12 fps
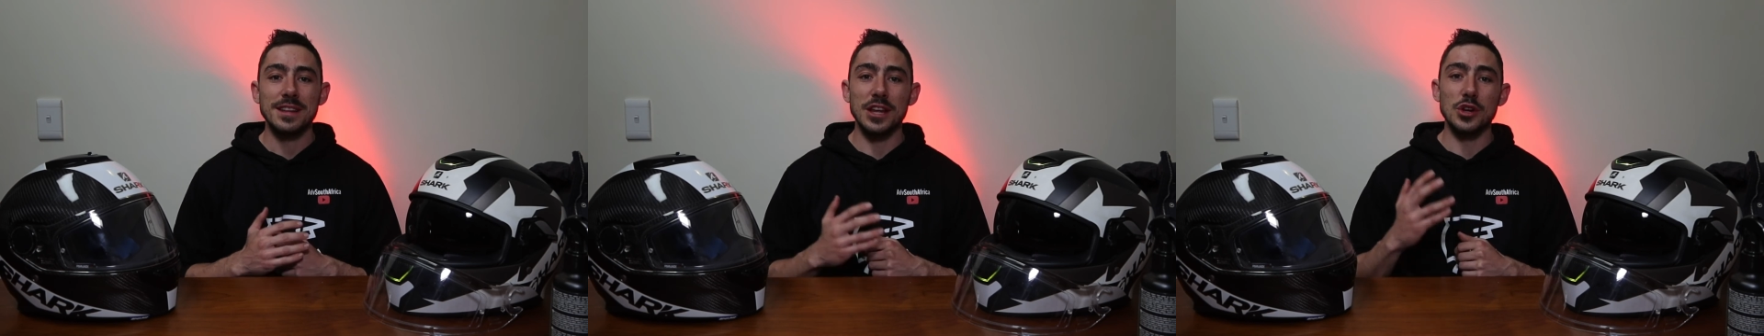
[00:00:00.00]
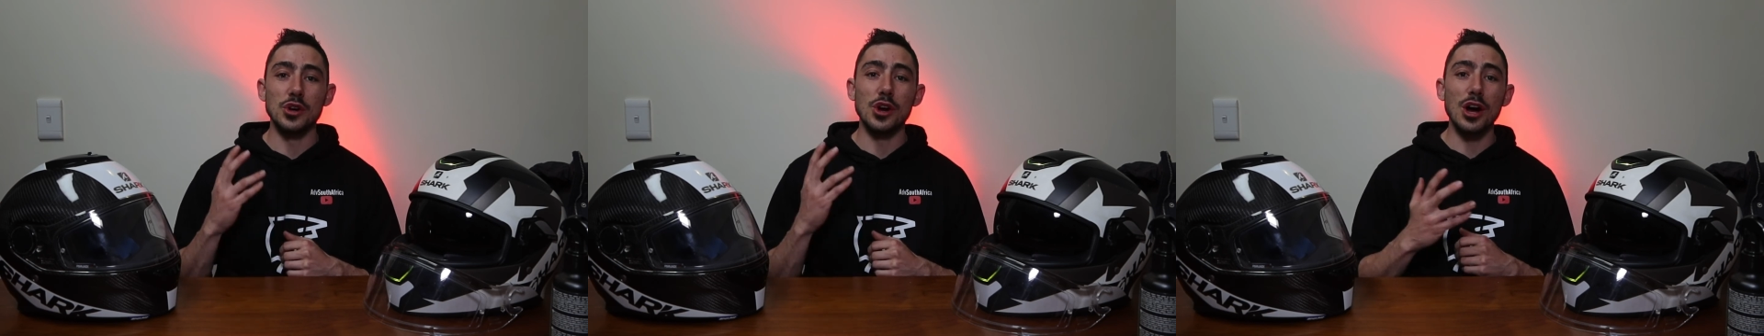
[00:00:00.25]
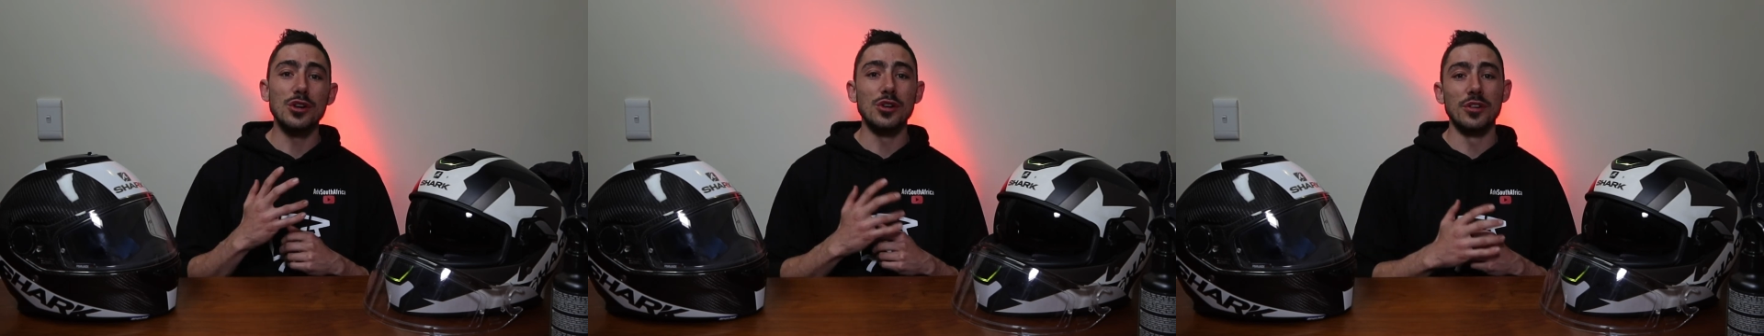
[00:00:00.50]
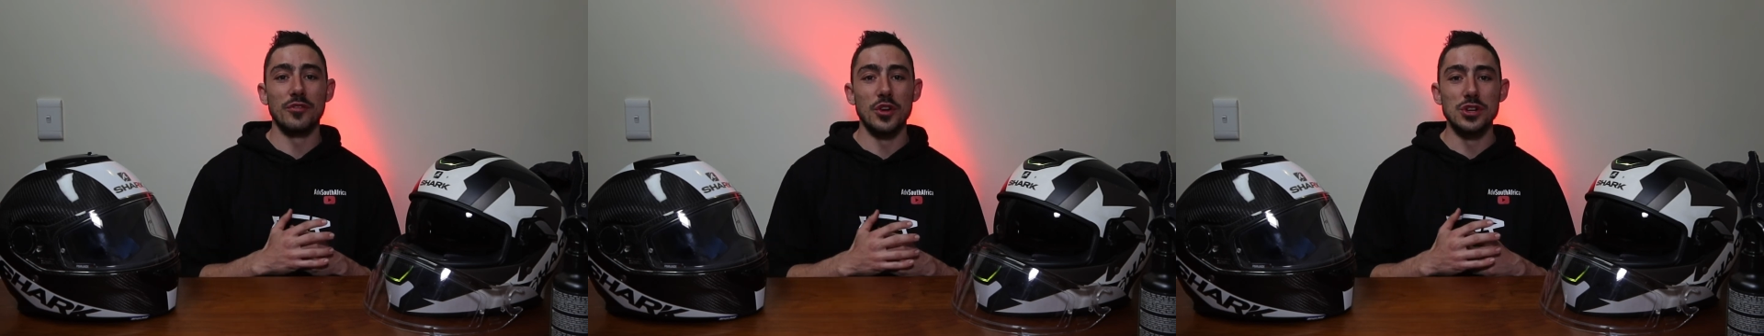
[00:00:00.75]
They do local
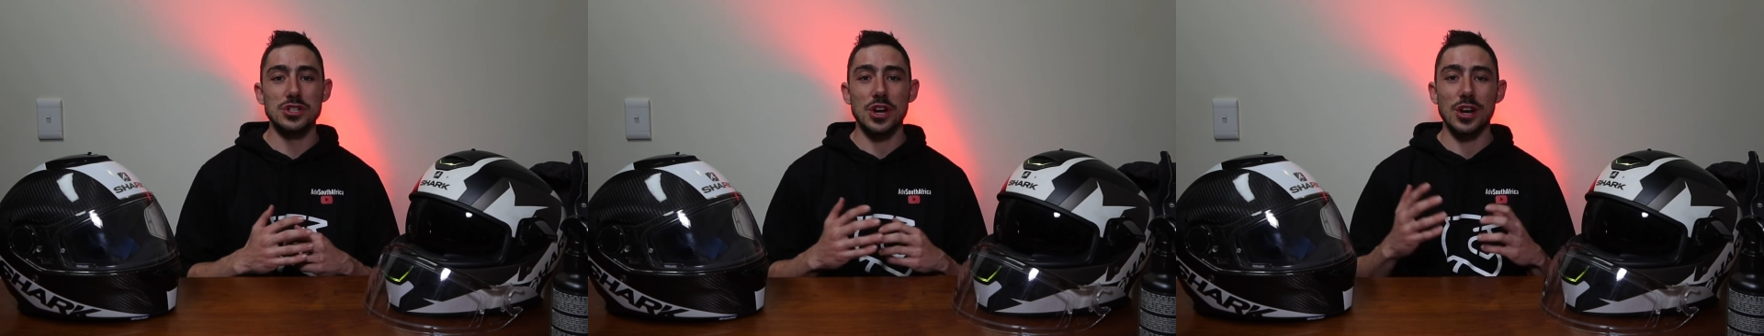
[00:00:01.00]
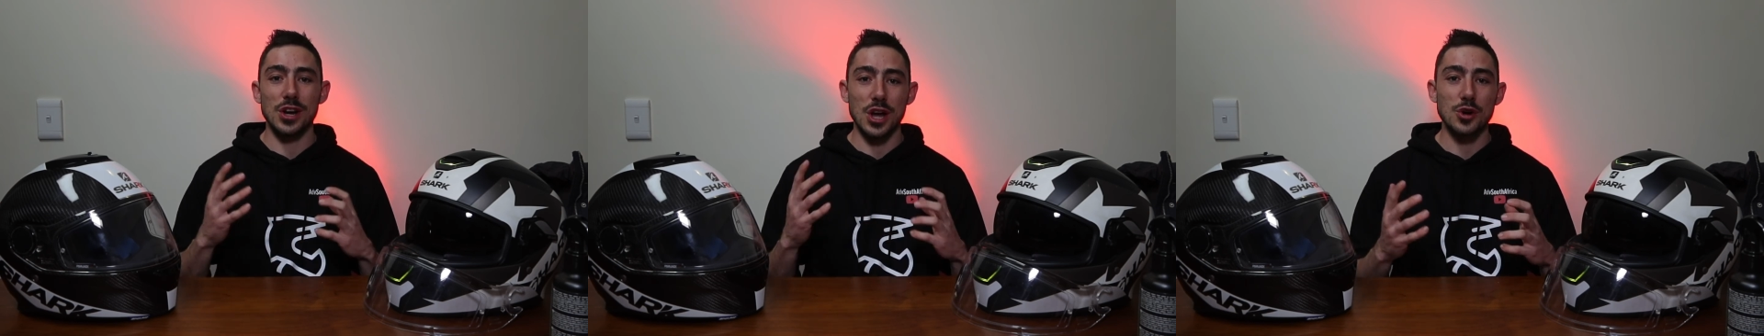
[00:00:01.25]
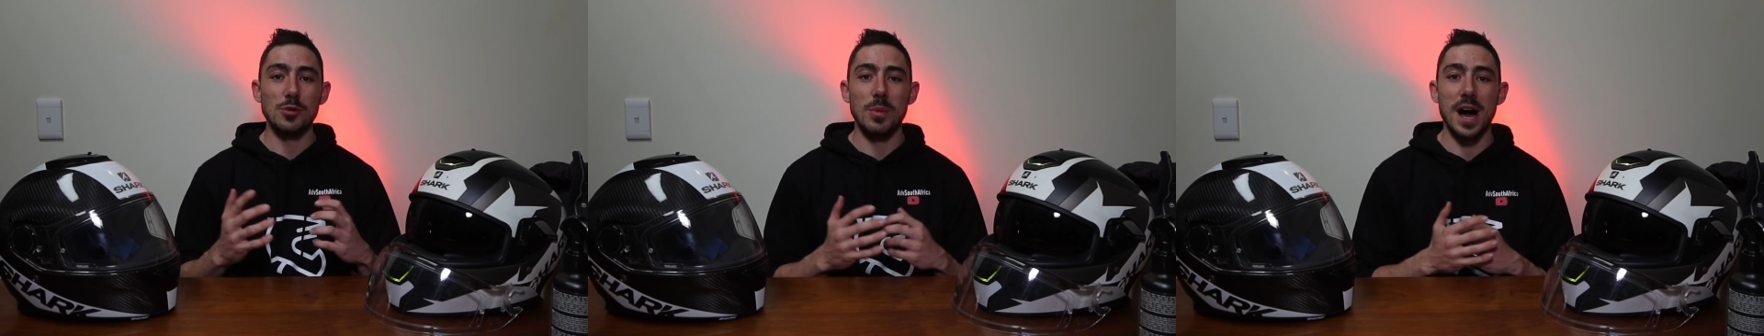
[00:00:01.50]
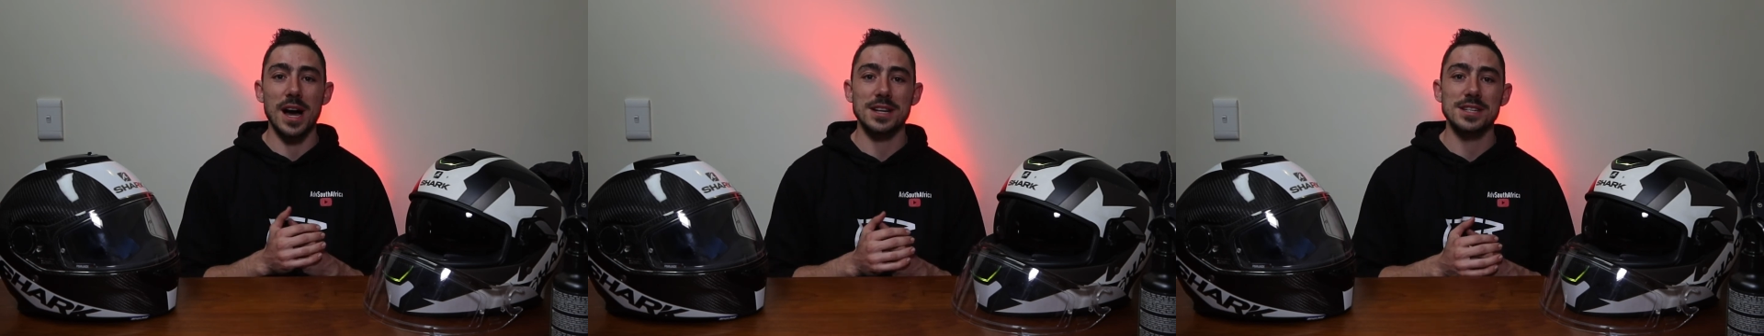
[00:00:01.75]
reviews on local
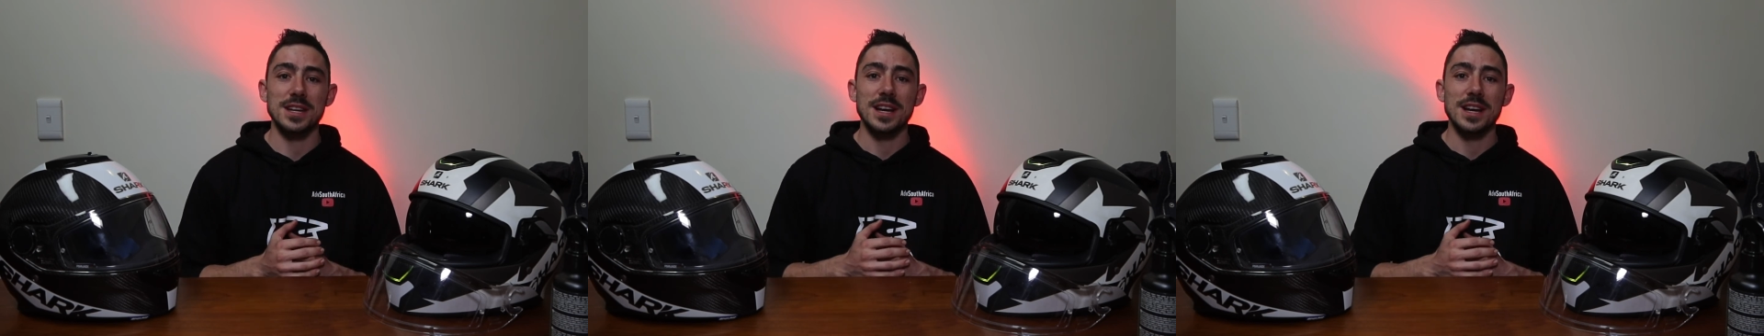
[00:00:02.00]
bikes.